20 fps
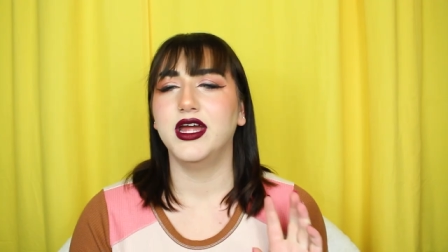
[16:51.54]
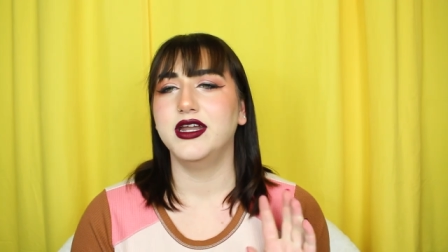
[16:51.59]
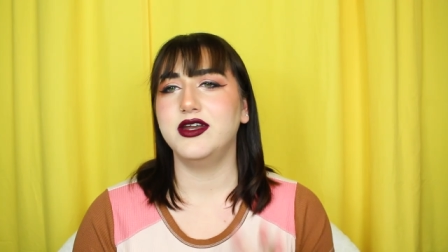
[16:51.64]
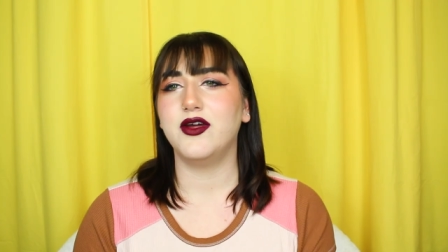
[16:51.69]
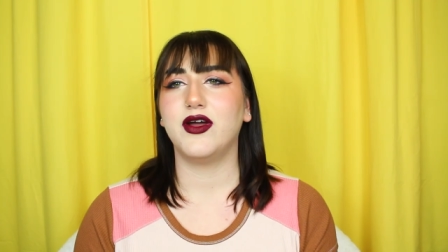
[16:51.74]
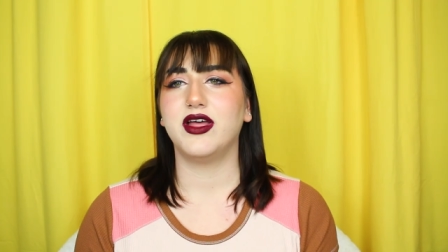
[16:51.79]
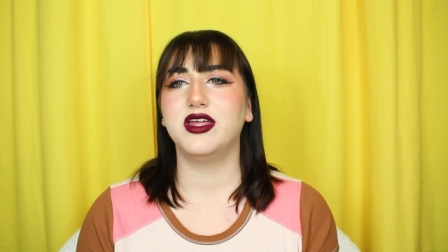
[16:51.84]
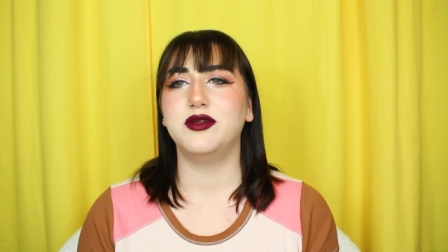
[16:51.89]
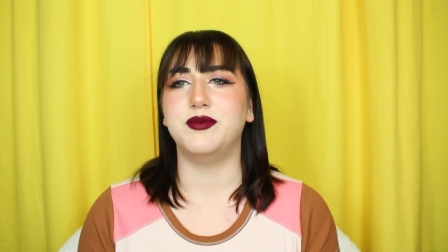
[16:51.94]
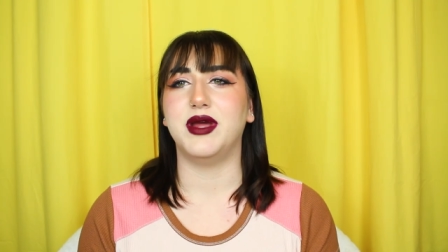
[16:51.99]

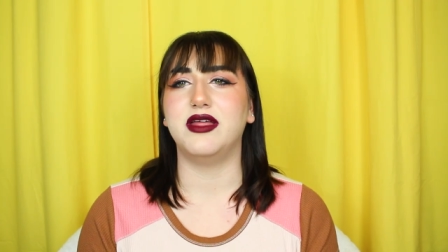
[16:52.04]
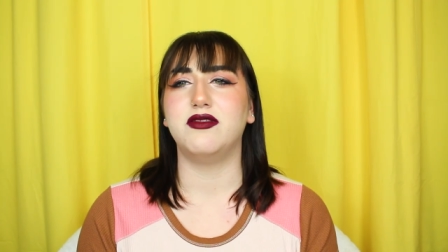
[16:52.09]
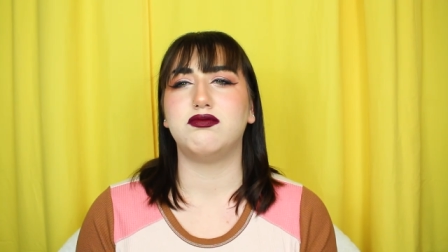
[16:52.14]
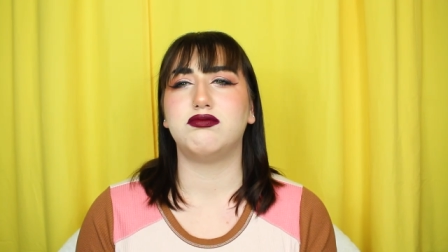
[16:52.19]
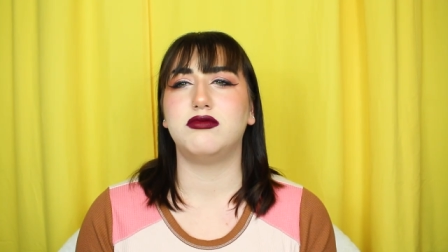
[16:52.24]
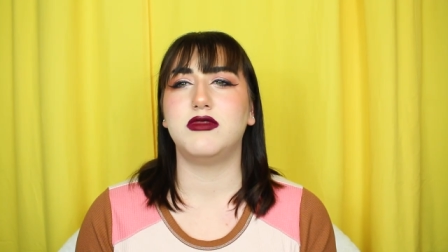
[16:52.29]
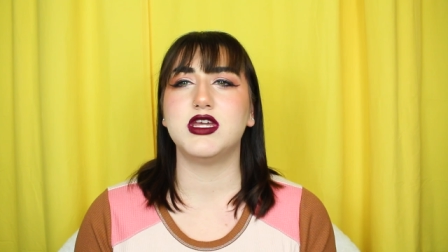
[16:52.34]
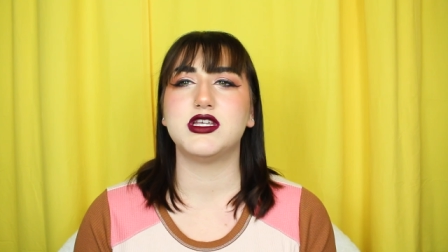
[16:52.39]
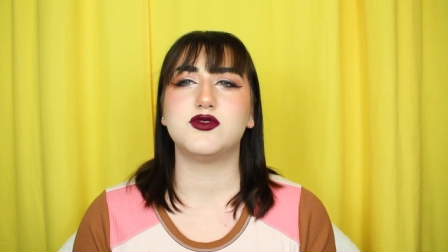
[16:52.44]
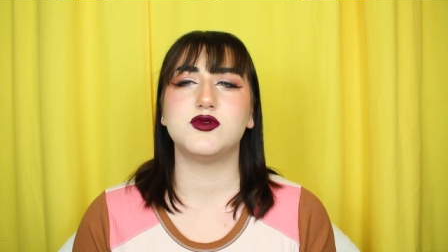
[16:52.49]
Now I'll admit,
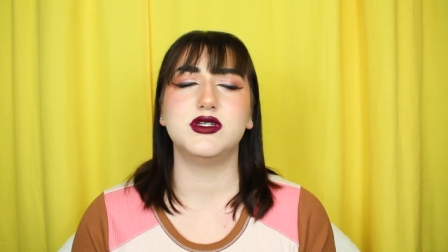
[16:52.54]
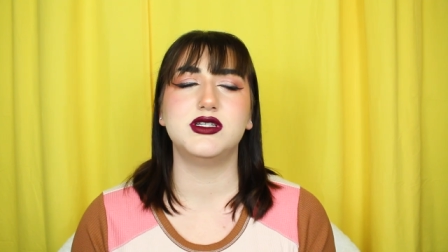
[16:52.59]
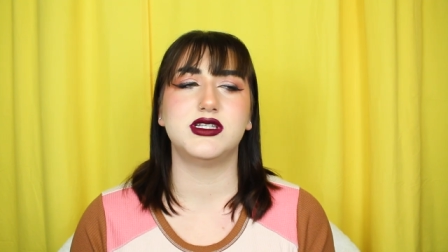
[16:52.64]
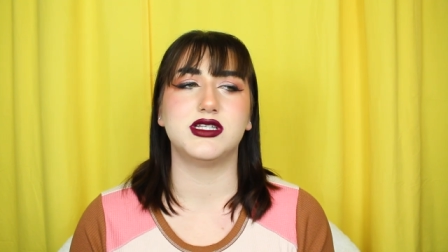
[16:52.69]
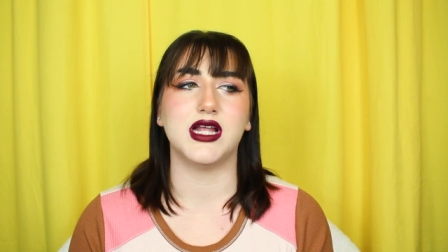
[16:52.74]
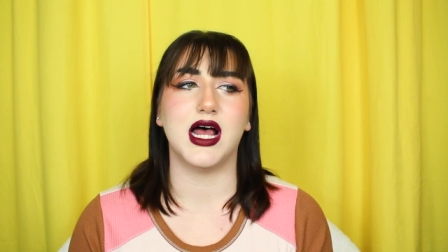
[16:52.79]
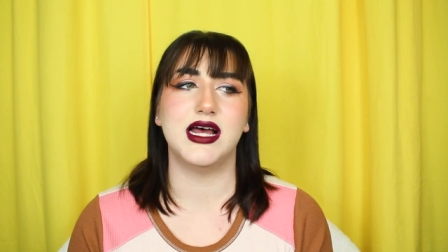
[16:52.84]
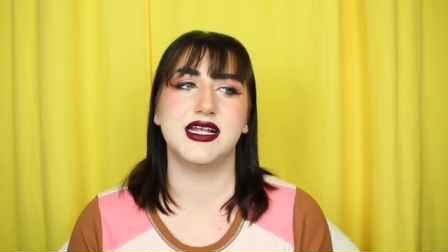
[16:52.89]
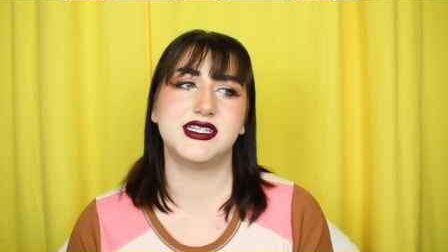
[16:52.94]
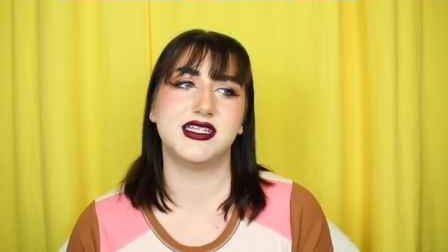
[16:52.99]
this
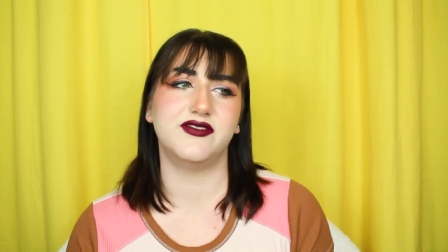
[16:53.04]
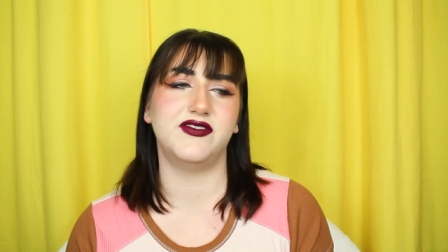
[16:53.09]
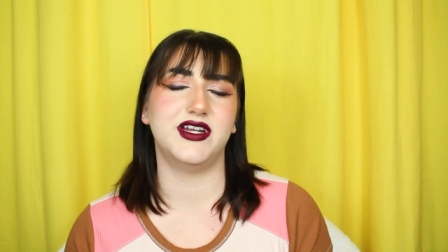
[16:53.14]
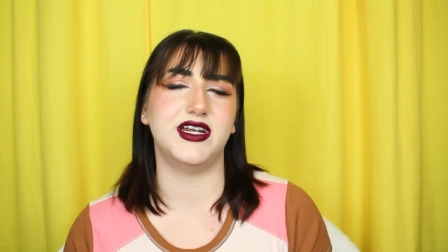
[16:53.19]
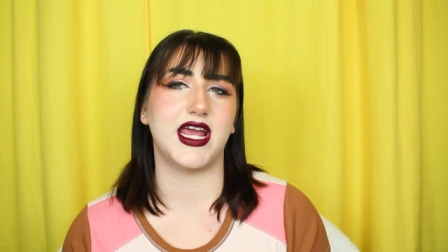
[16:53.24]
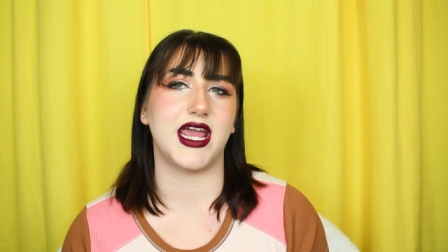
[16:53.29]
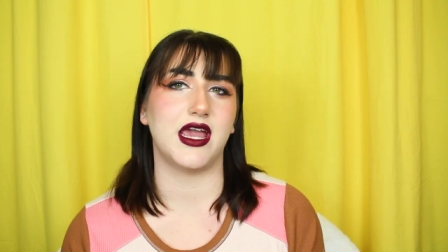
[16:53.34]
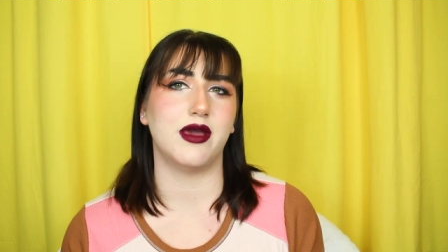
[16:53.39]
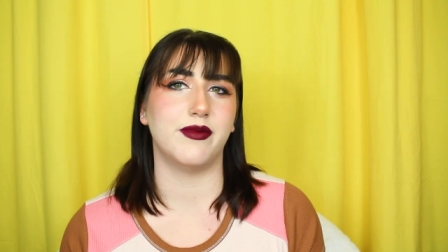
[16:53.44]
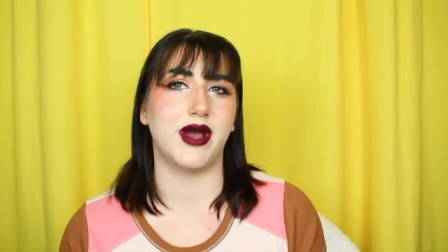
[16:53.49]
one's less of
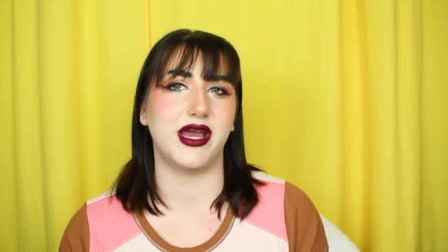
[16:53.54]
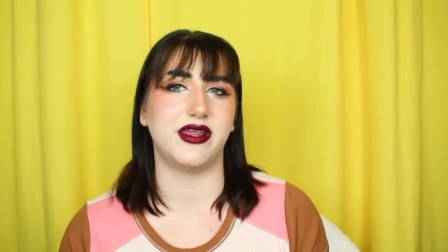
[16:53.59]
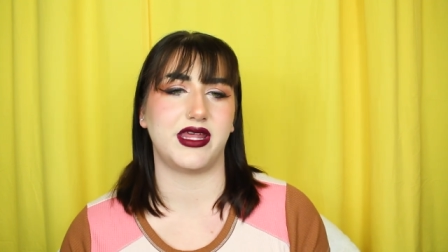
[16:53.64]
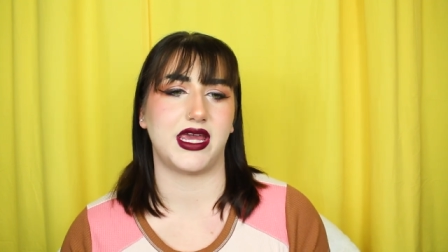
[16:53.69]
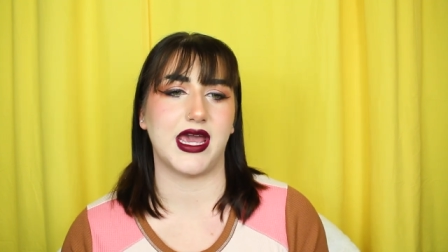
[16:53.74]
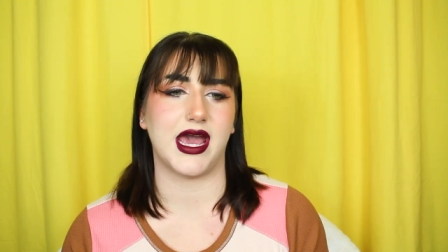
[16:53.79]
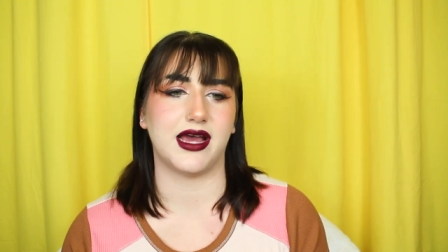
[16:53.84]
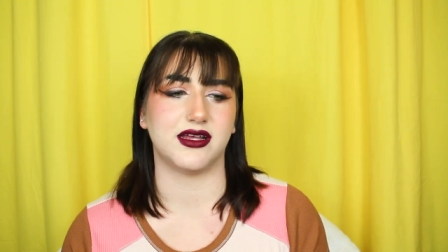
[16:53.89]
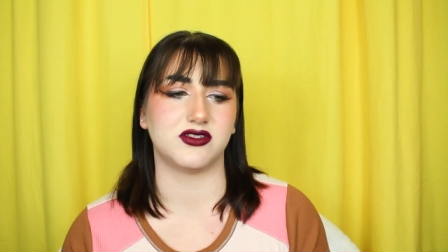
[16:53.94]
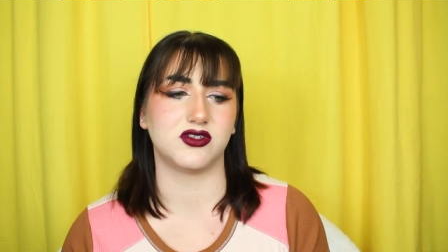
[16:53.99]
an am I
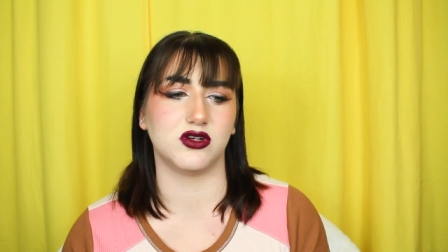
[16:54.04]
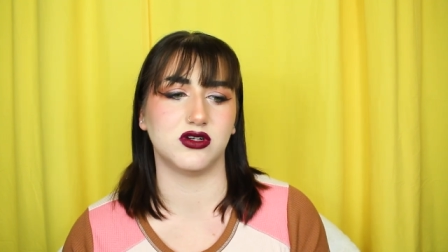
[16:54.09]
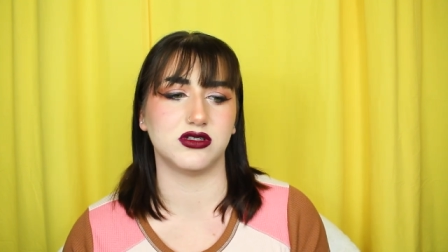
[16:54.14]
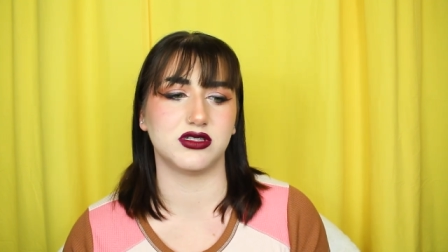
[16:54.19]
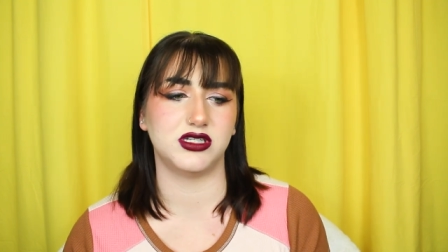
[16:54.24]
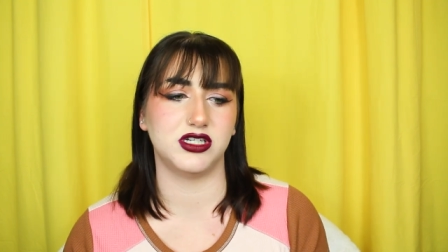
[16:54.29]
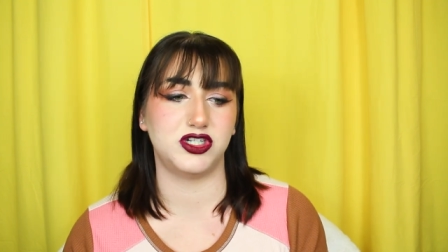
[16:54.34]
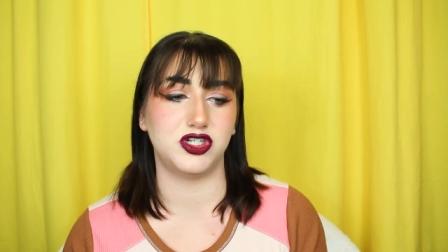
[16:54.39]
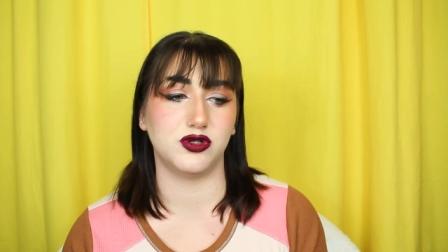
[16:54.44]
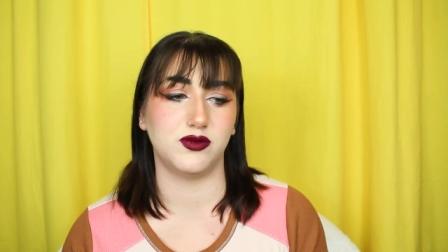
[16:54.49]
the asshole
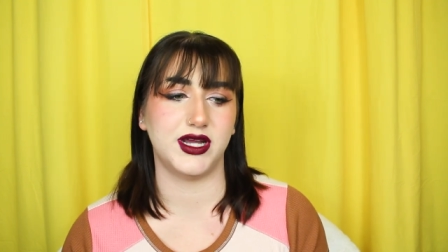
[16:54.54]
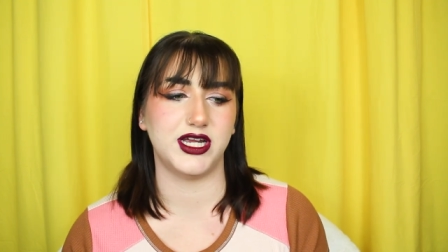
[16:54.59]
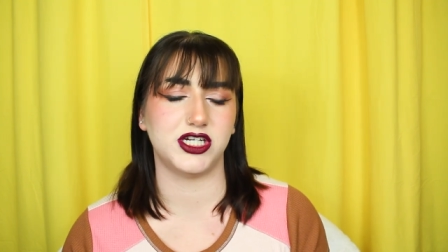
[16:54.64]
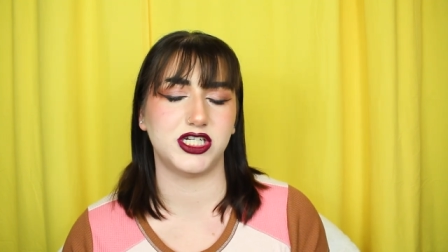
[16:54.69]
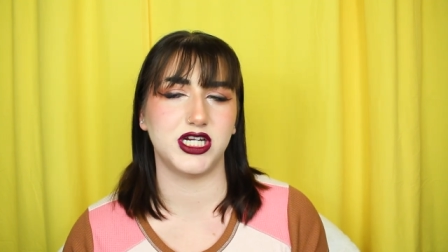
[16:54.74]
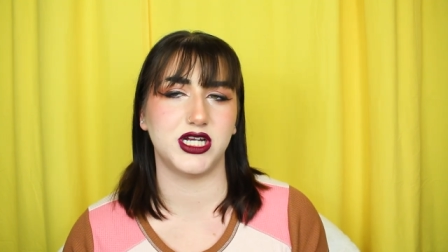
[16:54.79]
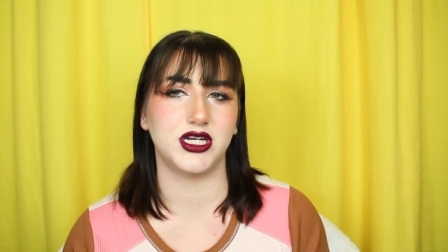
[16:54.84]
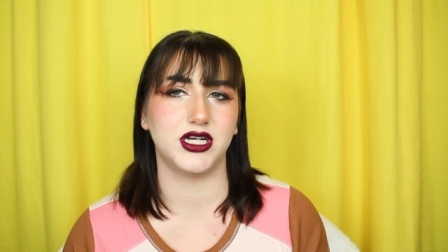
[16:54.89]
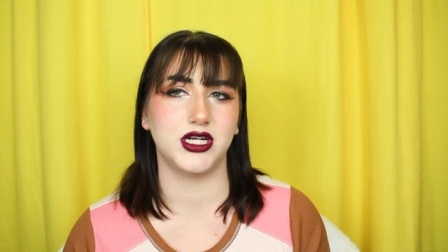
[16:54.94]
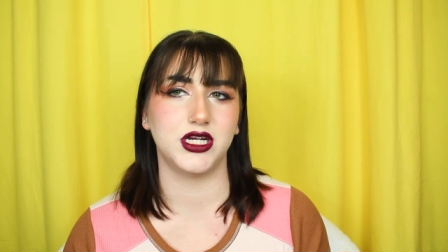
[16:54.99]

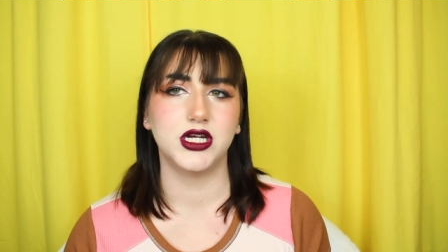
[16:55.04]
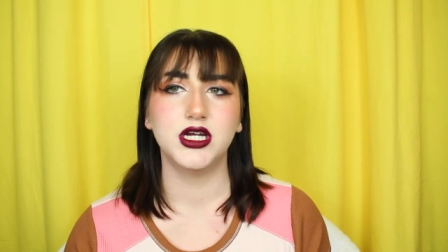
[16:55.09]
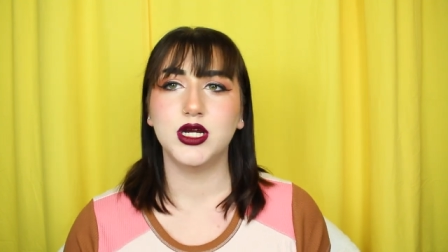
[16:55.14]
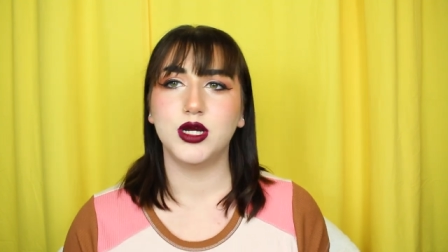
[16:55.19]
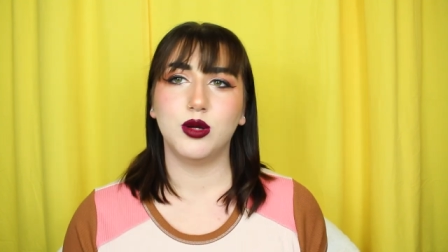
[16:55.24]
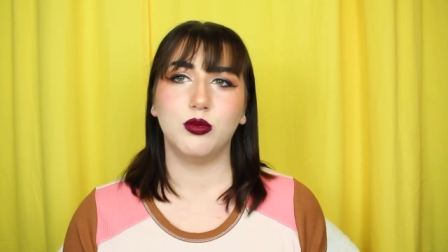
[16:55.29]
situation,